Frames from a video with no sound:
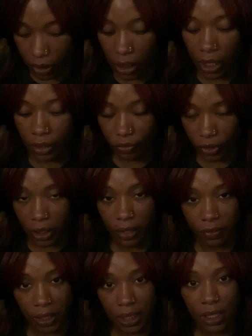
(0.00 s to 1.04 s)

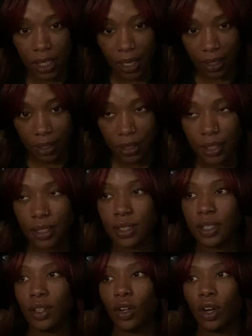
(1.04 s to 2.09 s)
Unforgiveness does
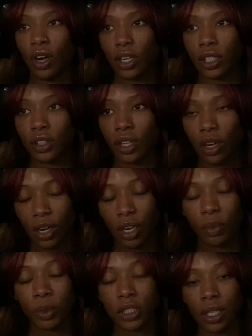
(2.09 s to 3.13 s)
harden the
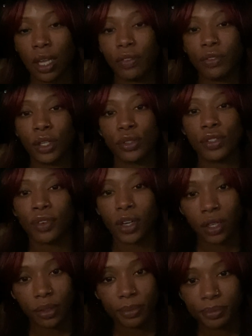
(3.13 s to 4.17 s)
heart which life flows
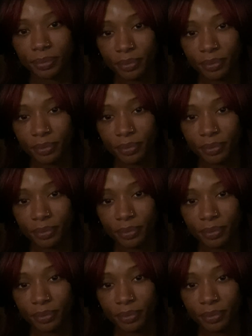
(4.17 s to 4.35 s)
from.